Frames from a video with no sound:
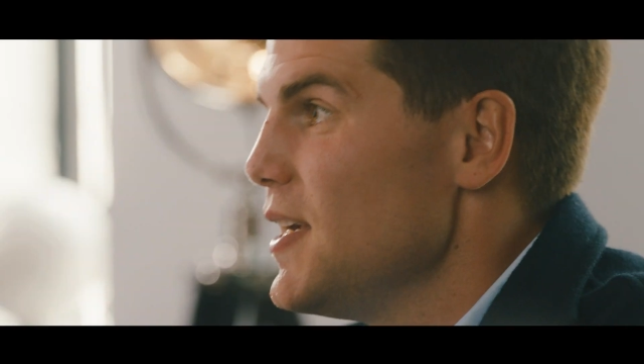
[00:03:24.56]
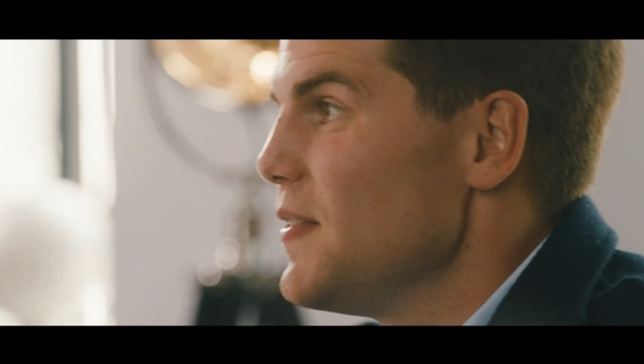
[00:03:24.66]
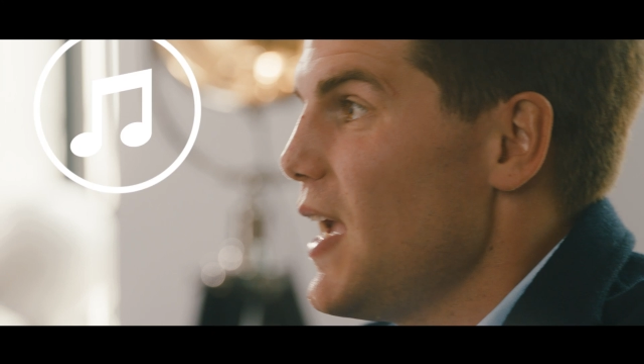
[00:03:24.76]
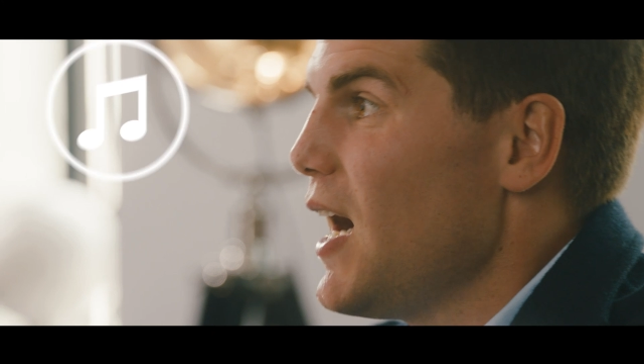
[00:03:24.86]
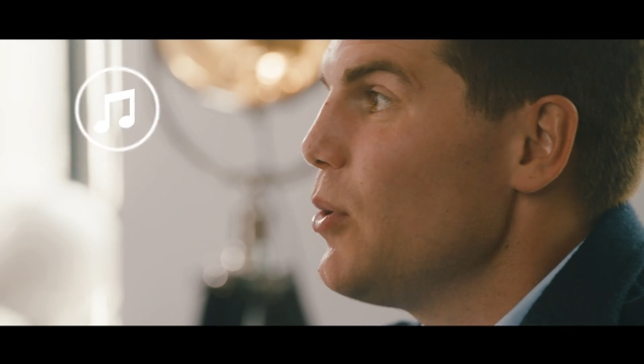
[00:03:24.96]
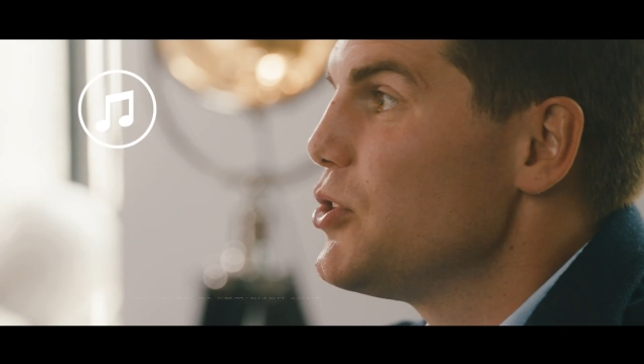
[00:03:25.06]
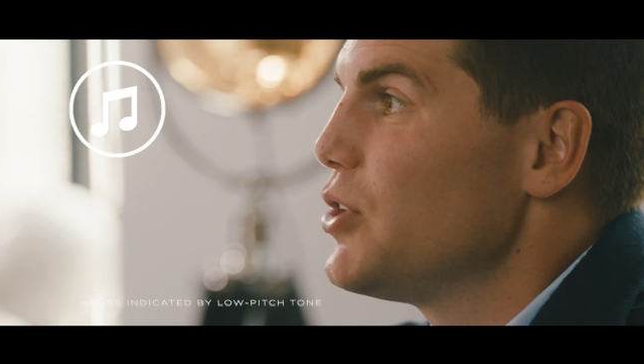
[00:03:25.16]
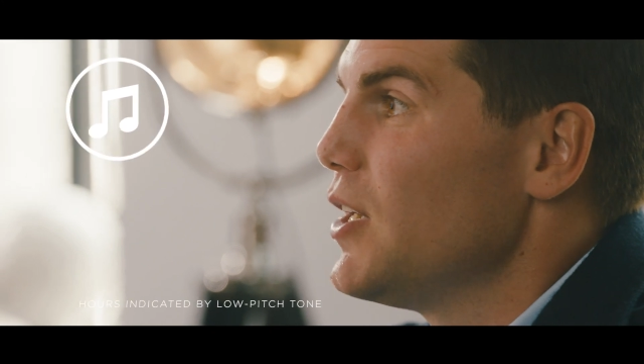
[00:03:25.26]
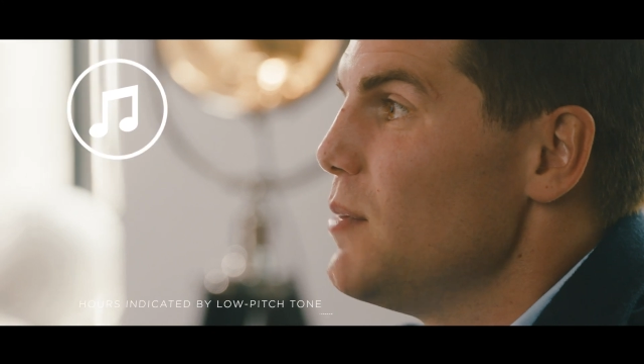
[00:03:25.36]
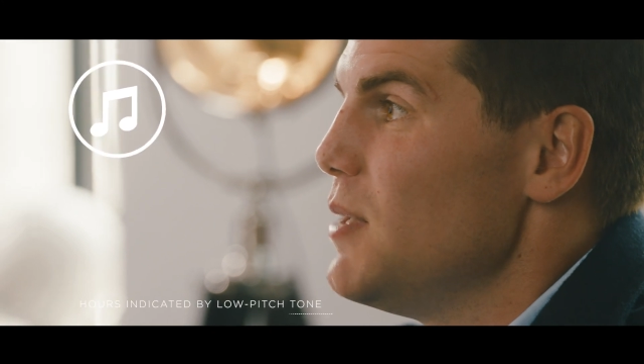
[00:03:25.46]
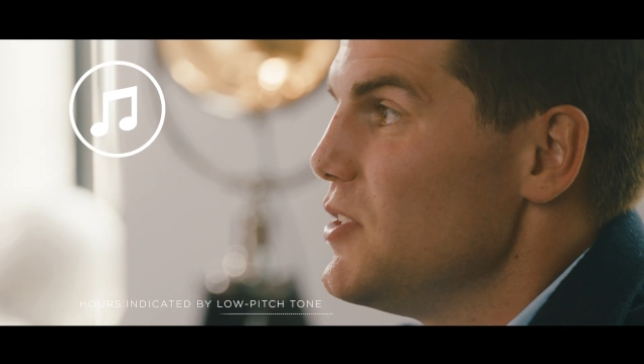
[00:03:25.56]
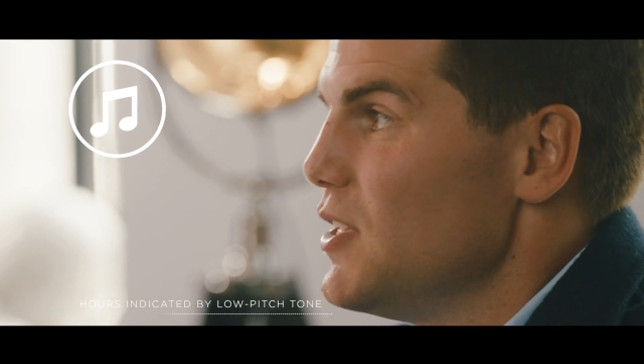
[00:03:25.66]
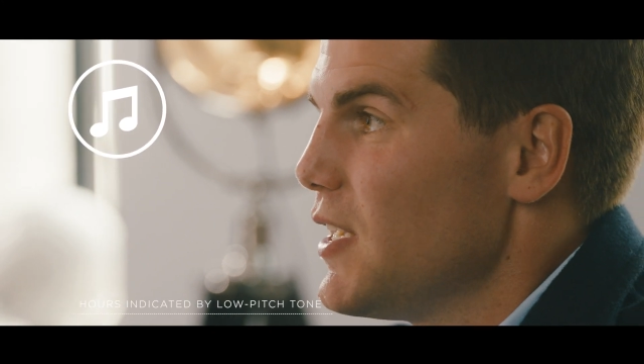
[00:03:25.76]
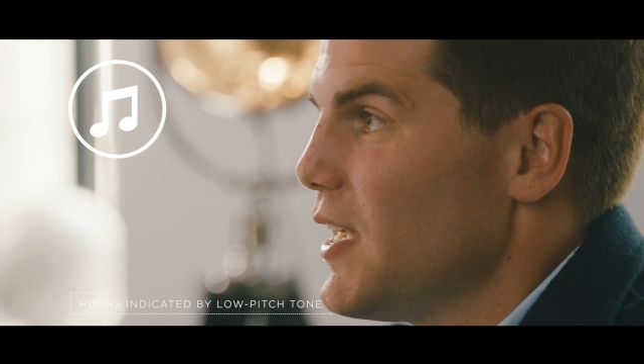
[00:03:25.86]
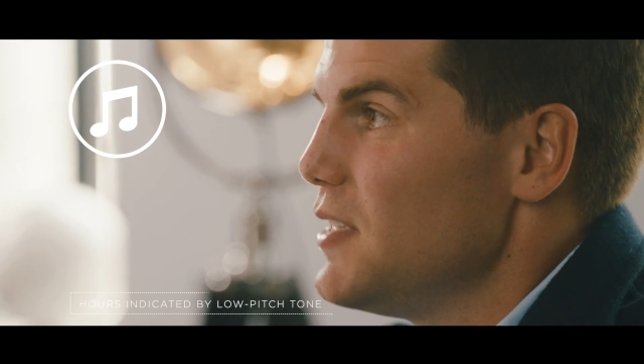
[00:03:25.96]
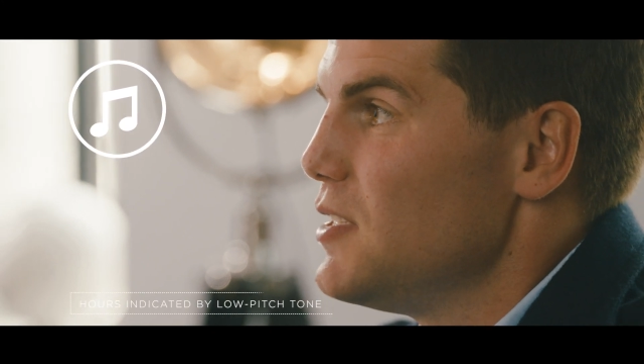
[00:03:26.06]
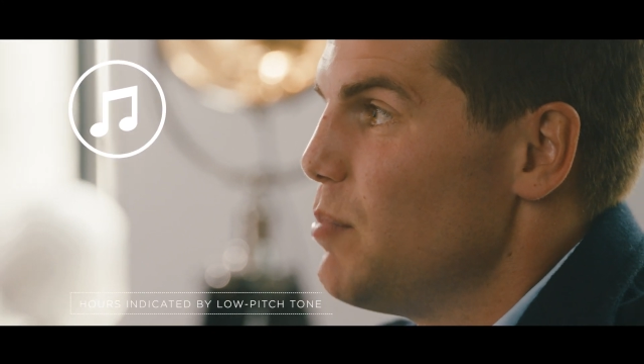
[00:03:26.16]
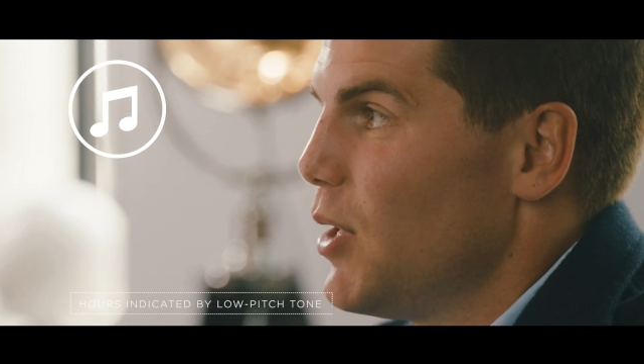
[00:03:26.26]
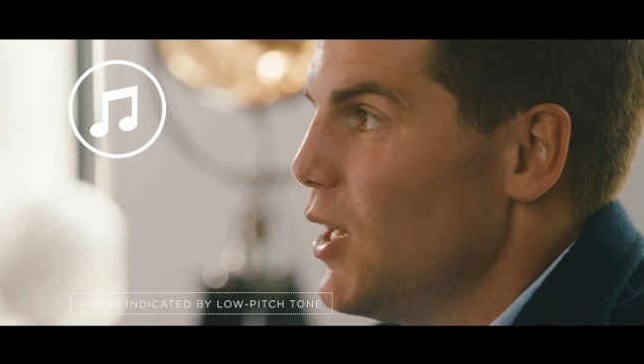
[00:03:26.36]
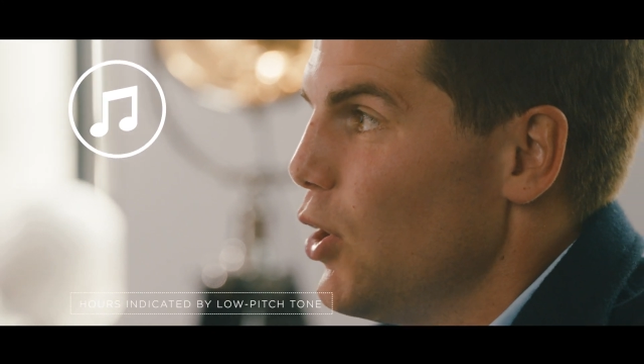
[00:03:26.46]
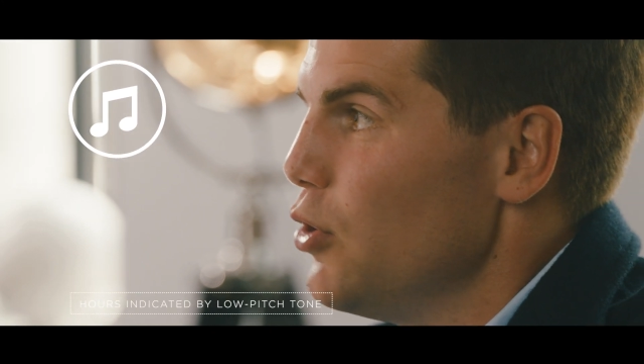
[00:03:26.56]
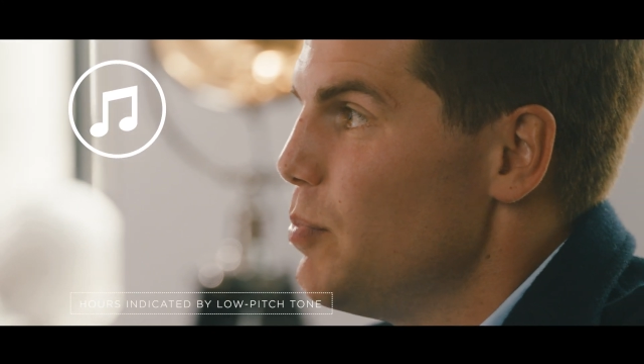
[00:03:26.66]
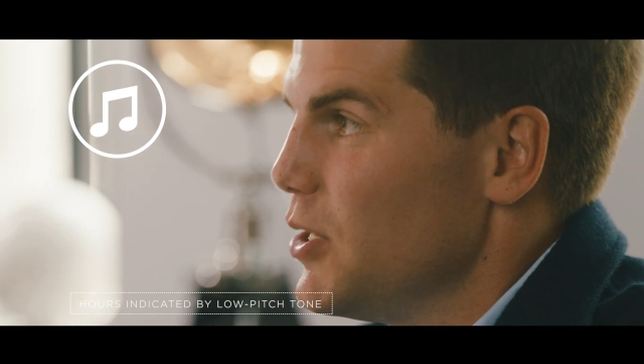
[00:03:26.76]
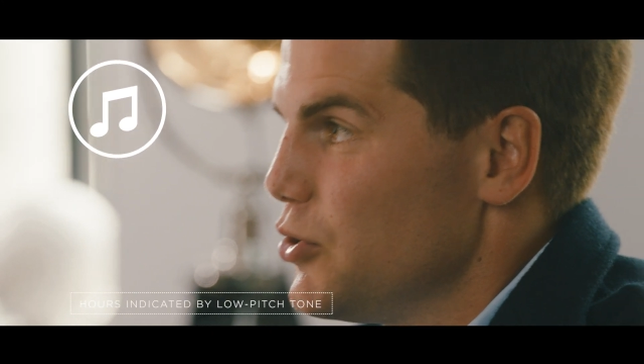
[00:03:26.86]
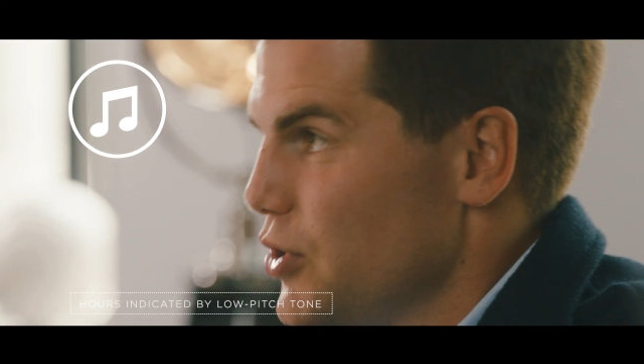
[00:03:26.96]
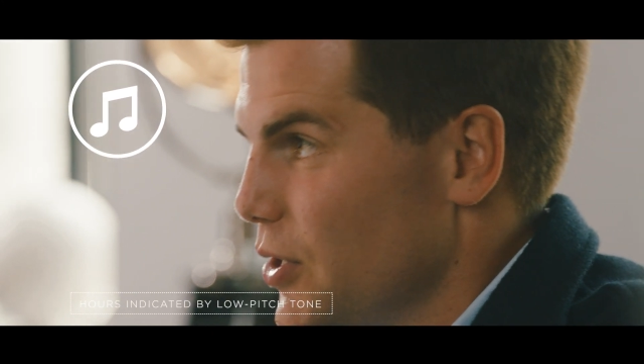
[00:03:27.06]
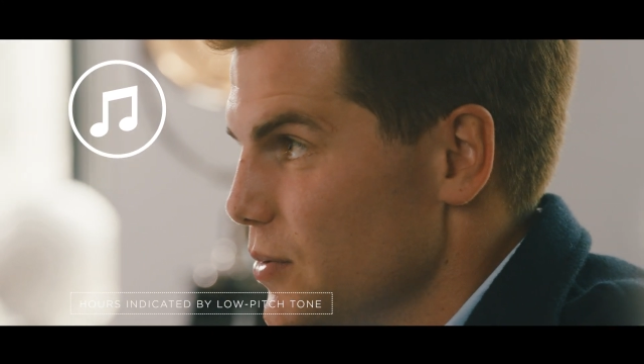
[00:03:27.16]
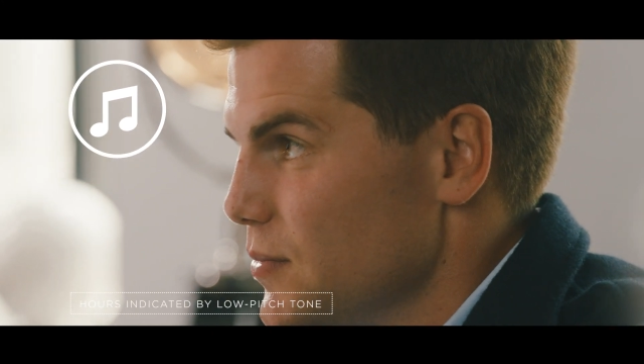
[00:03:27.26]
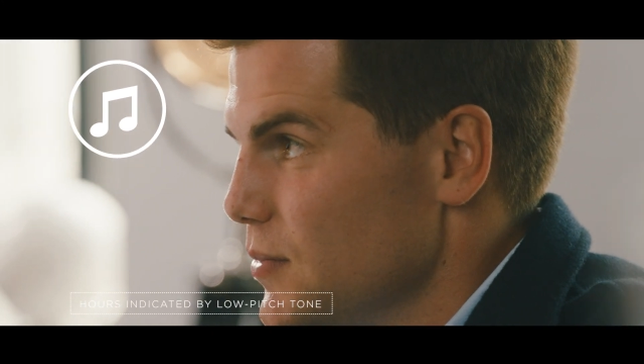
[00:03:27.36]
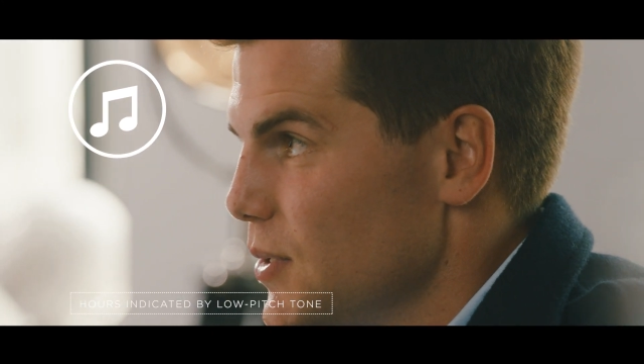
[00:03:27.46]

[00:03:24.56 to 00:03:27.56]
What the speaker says: The hour chime is indicated by a low pitch tone.